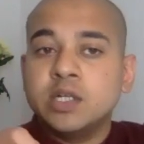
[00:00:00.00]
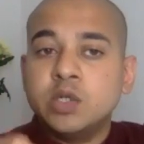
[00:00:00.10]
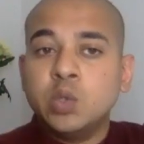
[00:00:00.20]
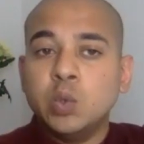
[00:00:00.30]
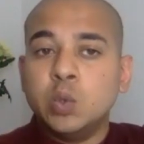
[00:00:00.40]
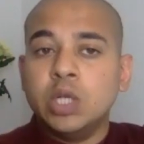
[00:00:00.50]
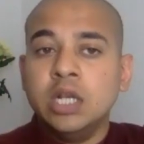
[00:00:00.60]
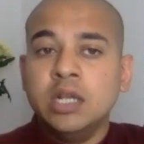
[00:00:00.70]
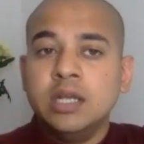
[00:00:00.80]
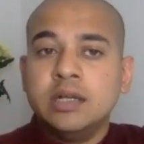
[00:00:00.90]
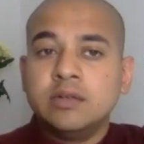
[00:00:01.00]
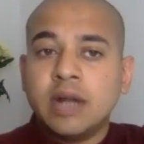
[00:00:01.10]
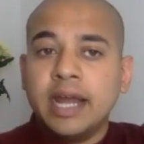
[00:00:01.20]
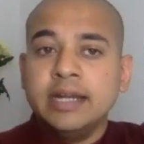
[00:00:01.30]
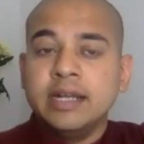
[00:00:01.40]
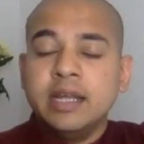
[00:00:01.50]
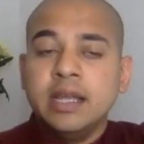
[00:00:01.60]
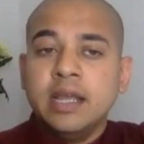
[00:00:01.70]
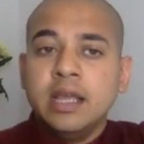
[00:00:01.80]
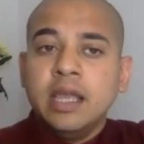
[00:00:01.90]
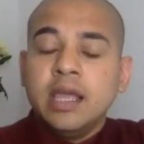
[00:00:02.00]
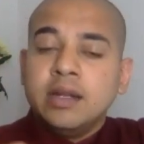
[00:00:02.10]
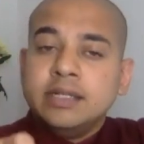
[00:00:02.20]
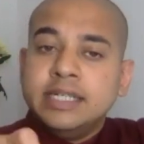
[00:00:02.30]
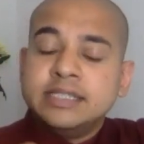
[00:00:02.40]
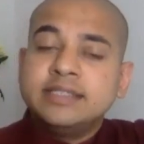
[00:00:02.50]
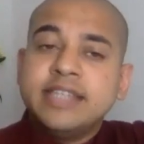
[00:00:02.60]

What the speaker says: a tool, right? Does